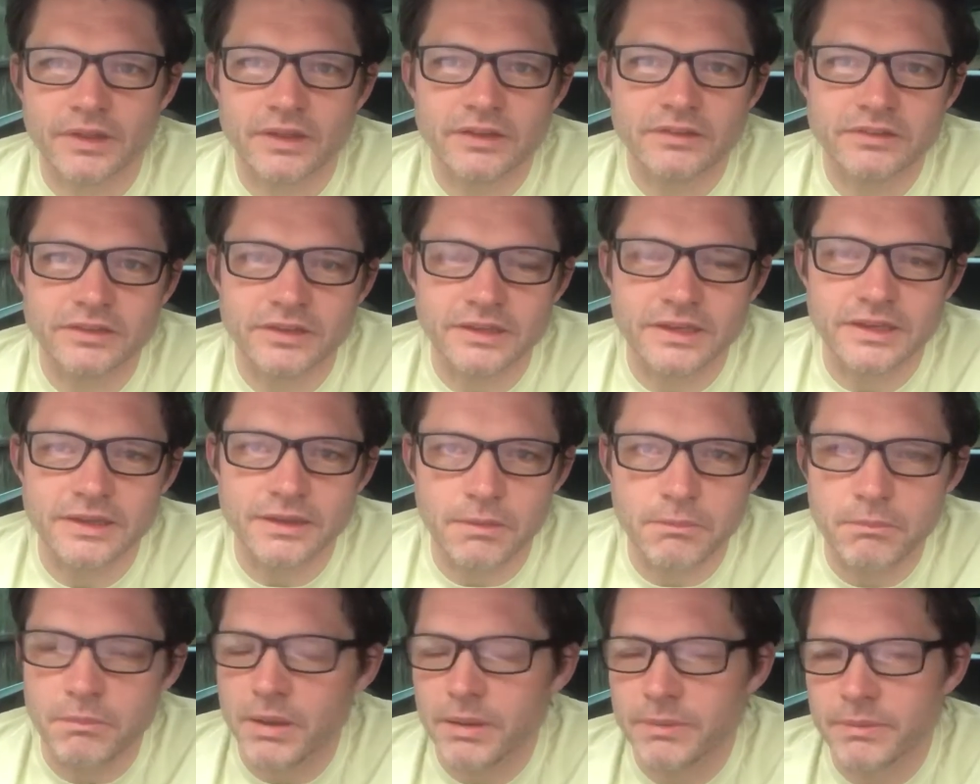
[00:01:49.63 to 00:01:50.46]
See,
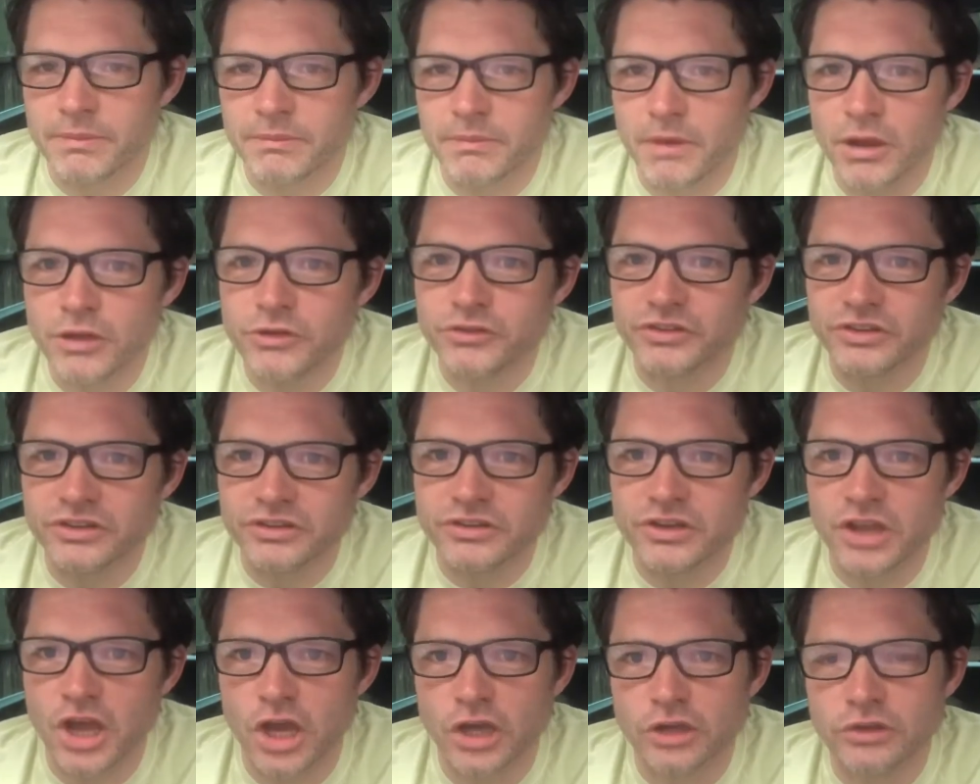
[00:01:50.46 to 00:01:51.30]
maybe Moses
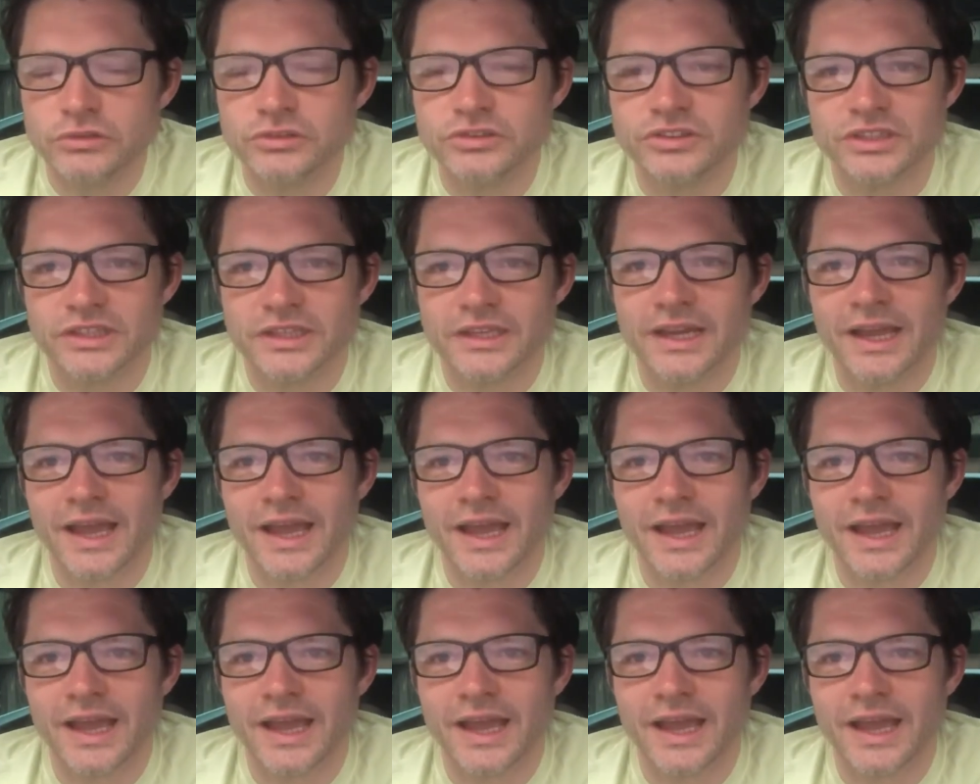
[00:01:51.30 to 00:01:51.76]
knows,